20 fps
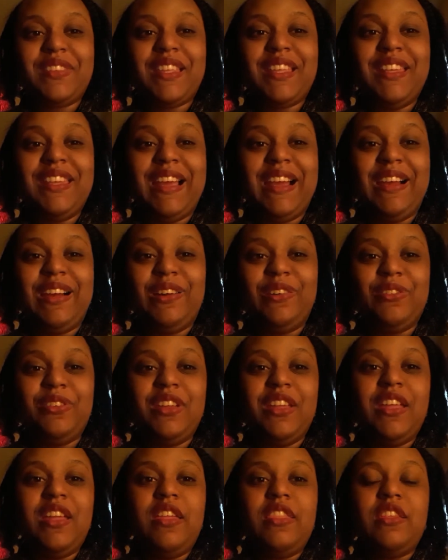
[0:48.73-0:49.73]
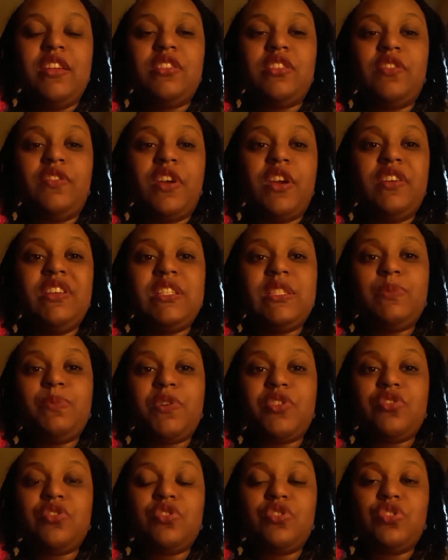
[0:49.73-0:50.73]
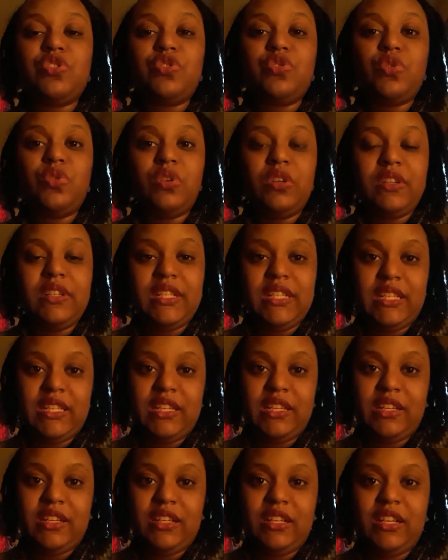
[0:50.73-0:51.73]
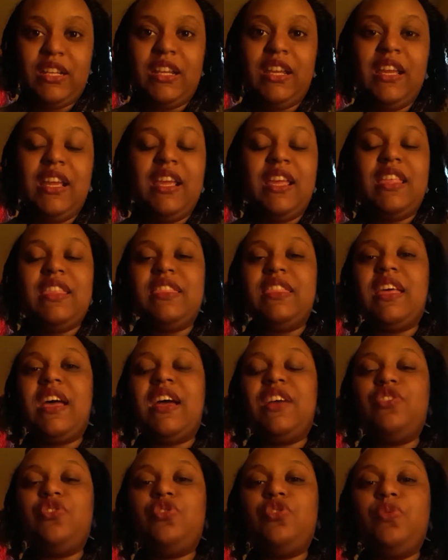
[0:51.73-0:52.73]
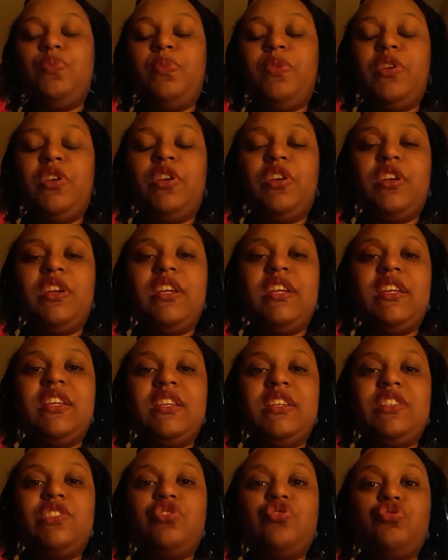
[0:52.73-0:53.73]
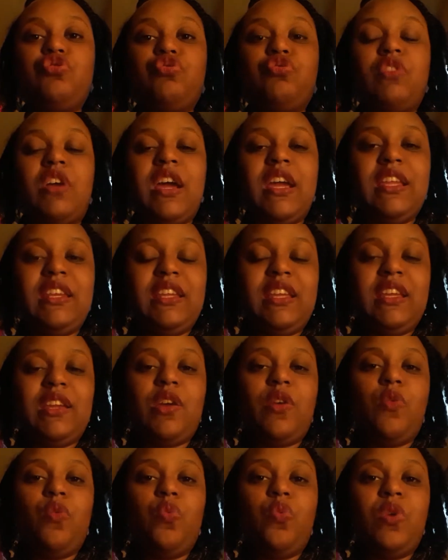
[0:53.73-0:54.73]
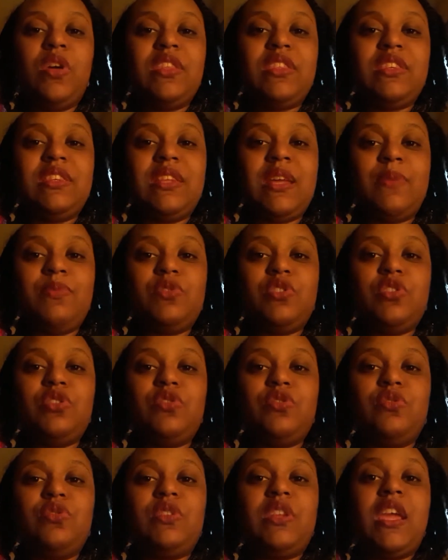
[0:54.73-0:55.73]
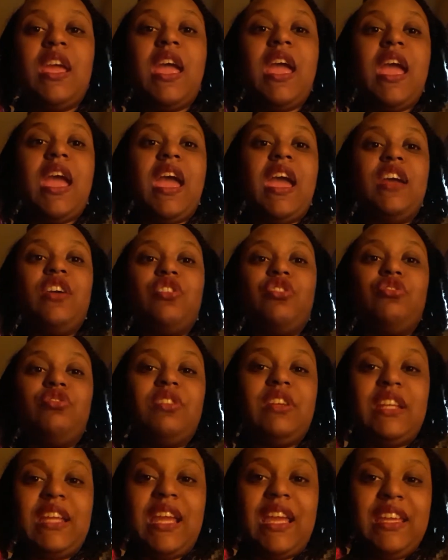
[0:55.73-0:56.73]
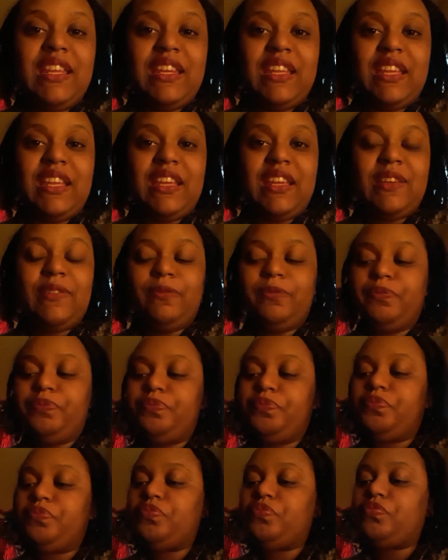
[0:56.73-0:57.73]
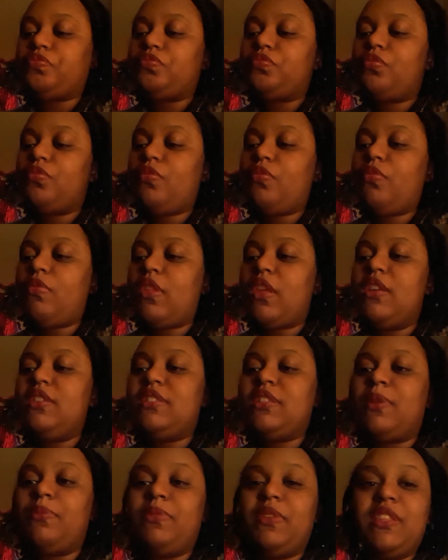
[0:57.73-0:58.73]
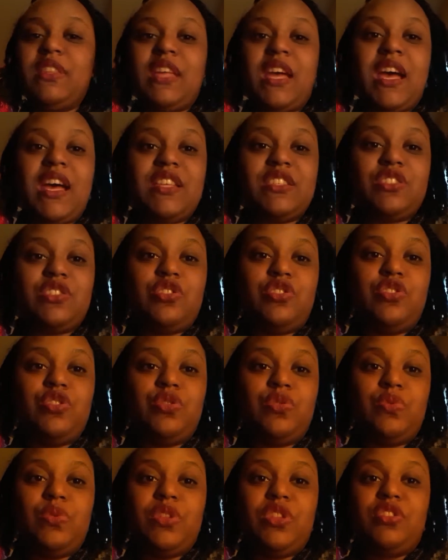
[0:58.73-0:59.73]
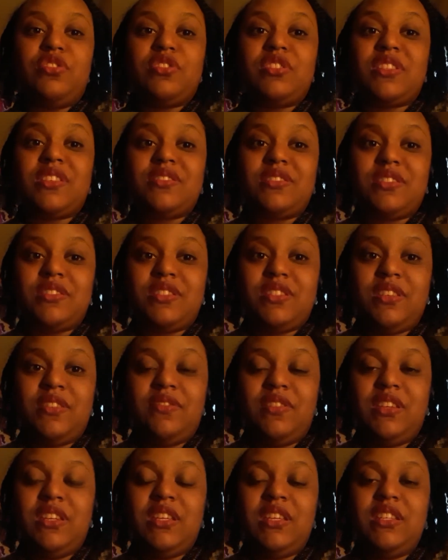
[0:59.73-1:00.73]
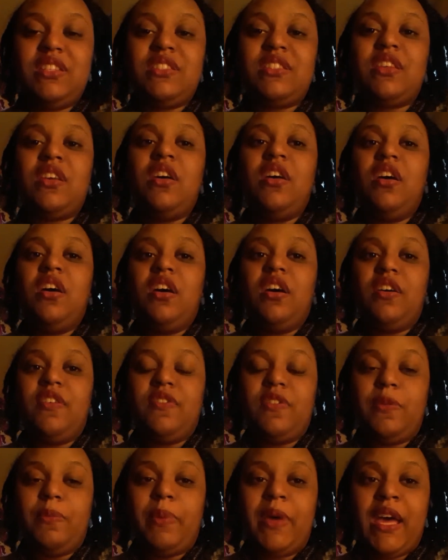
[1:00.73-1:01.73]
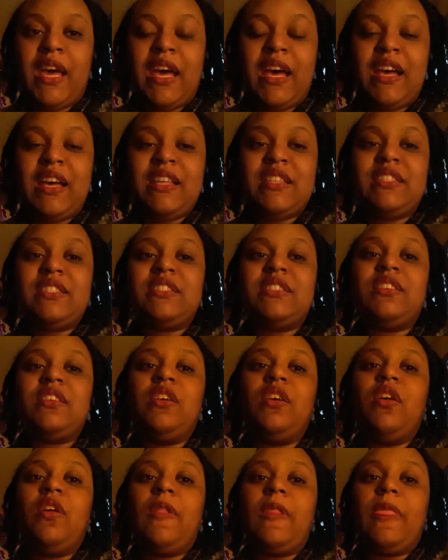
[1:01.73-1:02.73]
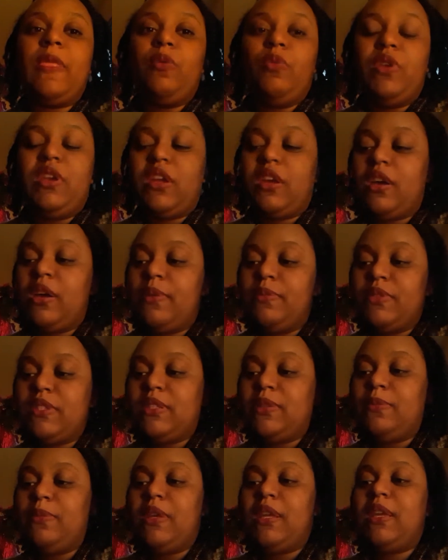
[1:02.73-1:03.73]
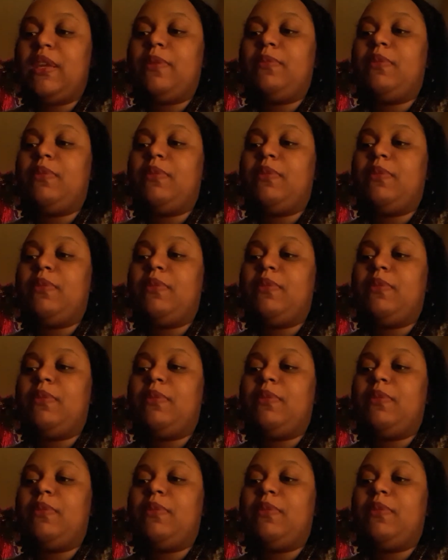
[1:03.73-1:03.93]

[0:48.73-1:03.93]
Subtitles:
Now, there's a very special story here that Jupiter is trining with Neptune and creating something that has to do with your sensitivities of the past when it comes to making